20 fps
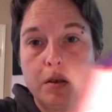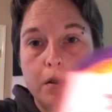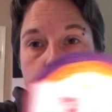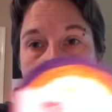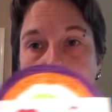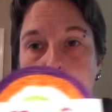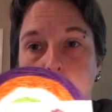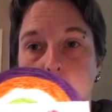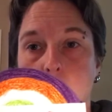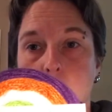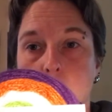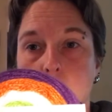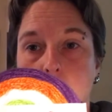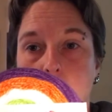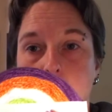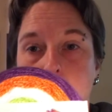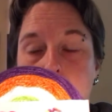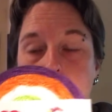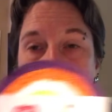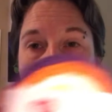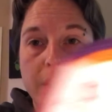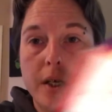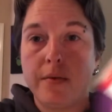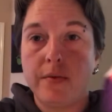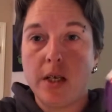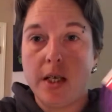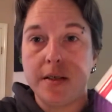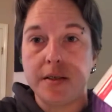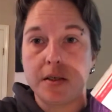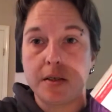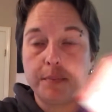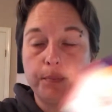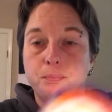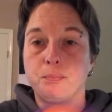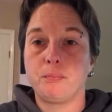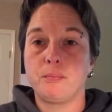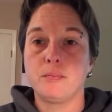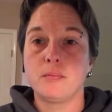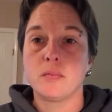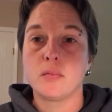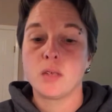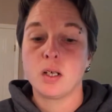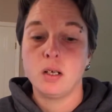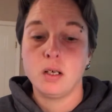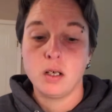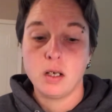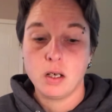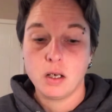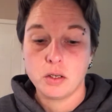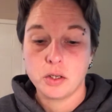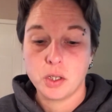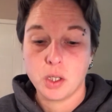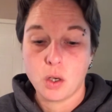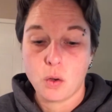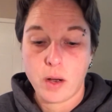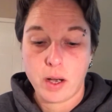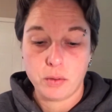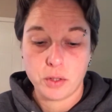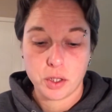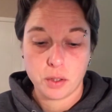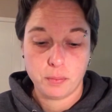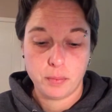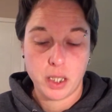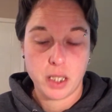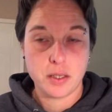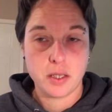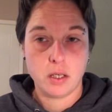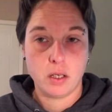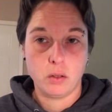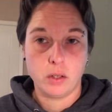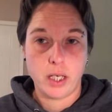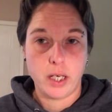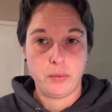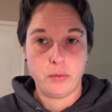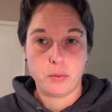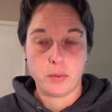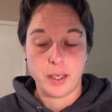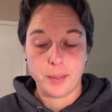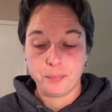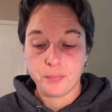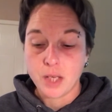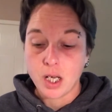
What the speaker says: So 3 of these to go out, because they only had 3.